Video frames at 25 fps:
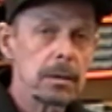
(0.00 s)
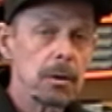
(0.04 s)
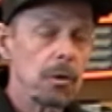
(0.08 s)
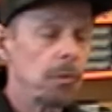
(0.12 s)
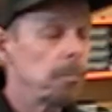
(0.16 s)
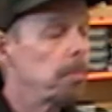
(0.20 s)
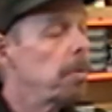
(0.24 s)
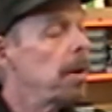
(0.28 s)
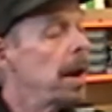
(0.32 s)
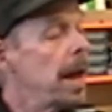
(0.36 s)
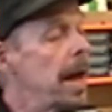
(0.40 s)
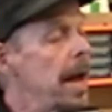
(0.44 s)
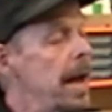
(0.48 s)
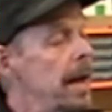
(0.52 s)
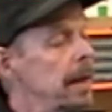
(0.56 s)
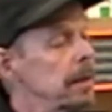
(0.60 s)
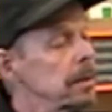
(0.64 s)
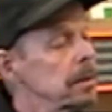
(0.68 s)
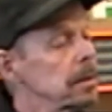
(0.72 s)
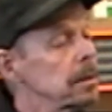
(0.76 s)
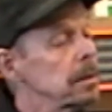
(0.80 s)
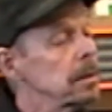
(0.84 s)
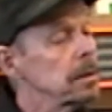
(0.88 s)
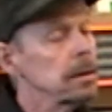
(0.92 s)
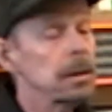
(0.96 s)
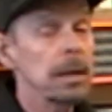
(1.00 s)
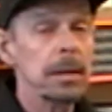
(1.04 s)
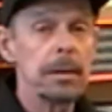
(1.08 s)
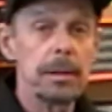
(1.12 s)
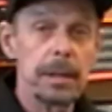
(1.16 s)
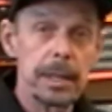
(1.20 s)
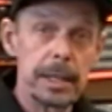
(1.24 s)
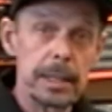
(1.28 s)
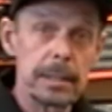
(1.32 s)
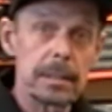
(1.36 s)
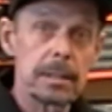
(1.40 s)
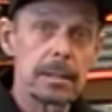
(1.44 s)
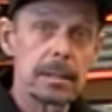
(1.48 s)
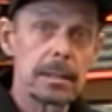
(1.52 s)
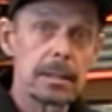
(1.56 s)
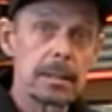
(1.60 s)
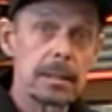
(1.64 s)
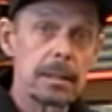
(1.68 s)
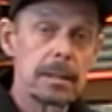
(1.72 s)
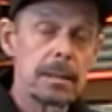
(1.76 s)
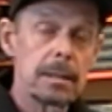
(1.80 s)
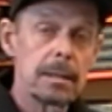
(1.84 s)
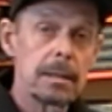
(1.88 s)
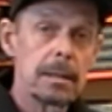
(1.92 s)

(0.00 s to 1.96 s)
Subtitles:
or plans than this.